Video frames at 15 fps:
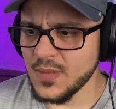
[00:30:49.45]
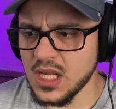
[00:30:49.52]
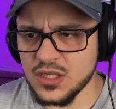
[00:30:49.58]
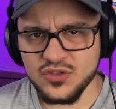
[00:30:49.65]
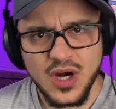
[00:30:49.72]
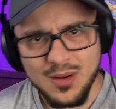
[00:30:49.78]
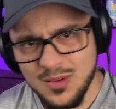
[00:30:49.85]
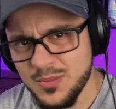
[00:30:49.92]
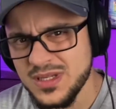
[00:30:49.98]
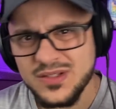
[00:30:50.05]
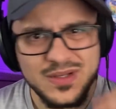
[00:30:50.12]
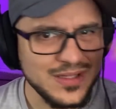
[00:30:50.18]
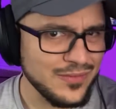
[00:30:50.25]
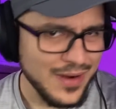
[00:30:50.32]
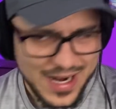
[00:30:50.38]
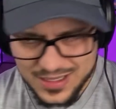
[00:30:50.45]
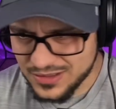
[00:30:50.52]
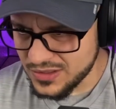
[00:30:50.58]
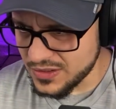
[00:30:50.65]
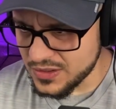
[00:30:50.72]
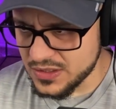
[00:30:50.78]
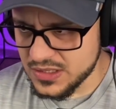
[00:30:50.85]
Drama between
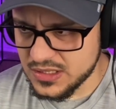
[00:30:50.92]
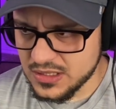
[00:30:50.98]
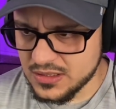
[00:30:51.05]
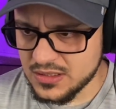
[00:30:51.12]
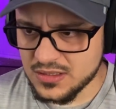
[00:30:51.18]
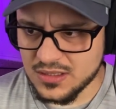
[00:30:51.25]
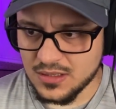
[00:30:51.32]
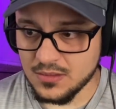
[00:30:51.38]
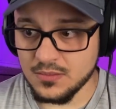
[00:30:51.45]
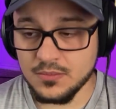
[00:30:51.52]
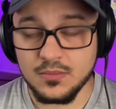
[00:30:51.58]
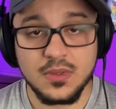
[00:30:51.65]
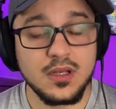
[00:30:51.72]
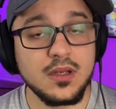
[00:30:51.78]
directors and some.